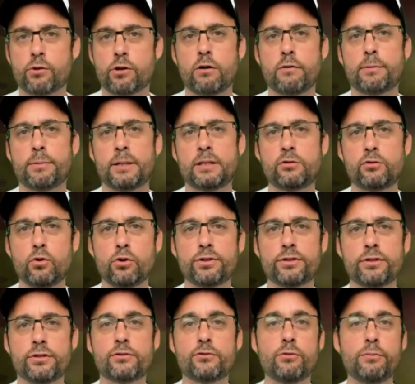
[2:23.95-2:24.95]
government
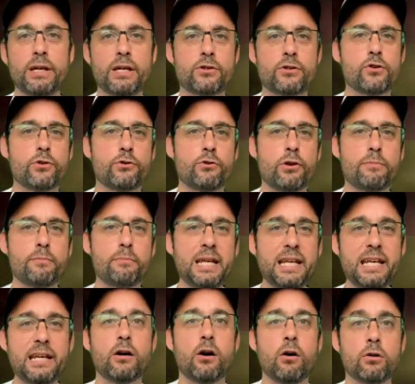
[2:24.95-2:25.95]
sources to make sure you're
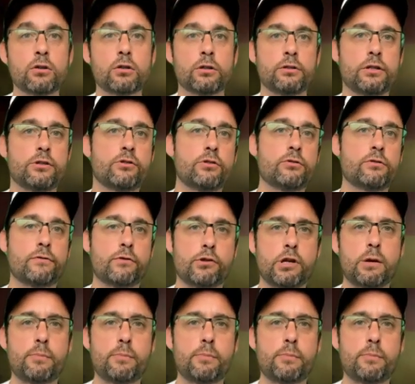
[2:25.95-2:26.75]
meeting all conditions for your